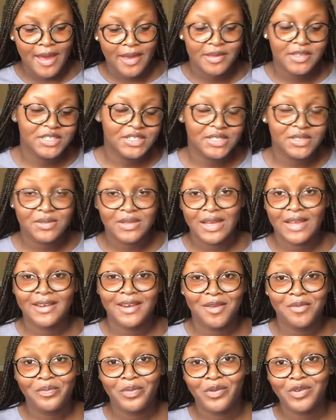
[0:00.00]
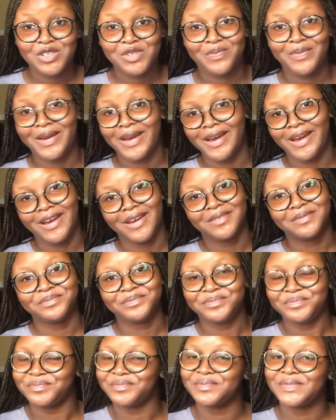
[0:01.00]
she's an impulse buyer.
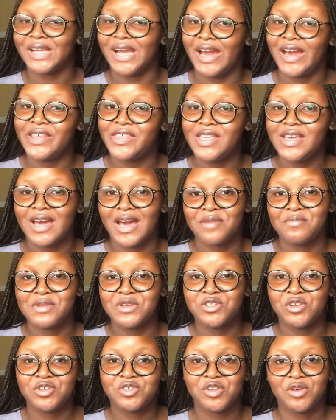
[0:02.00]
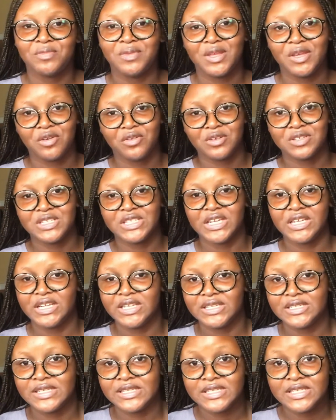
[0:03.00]
I think I mentioned something
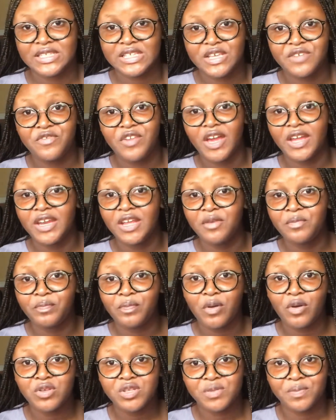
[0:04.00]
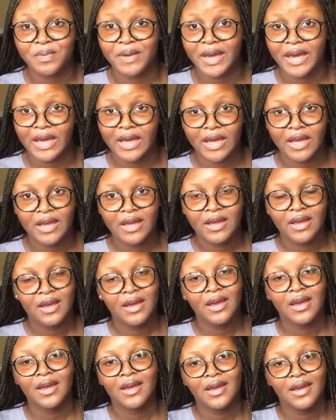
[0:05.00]
concerning this. If you're an impulse buyer,
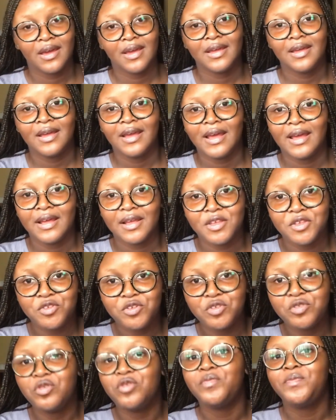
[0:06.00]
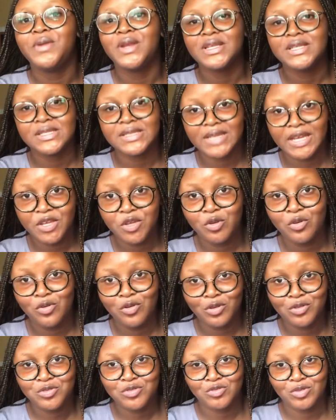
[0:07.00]
you know places that you
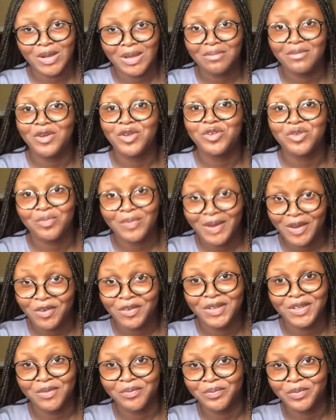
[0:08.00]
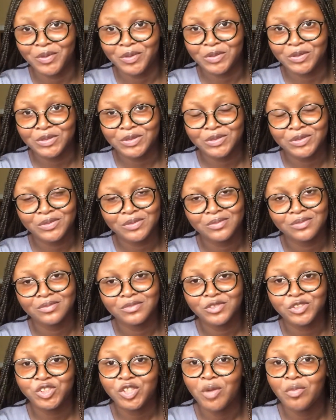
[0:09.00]
go to that make you buy on impulse.
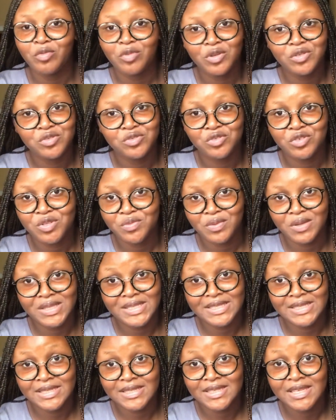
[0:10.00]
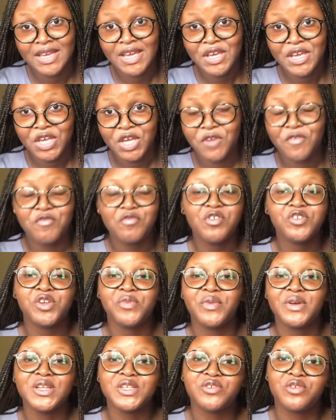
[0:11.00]
Stop going to those places. If you know
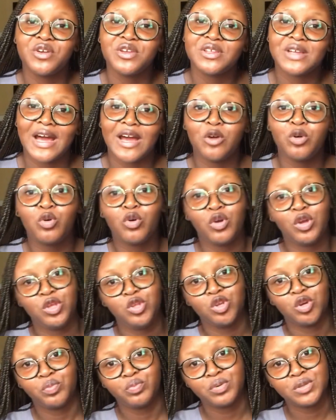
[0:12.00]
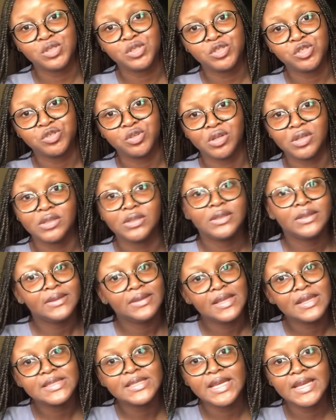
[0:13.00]
somebody can go in your position,
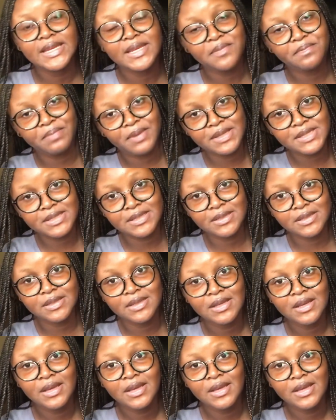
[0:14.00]
then send the person.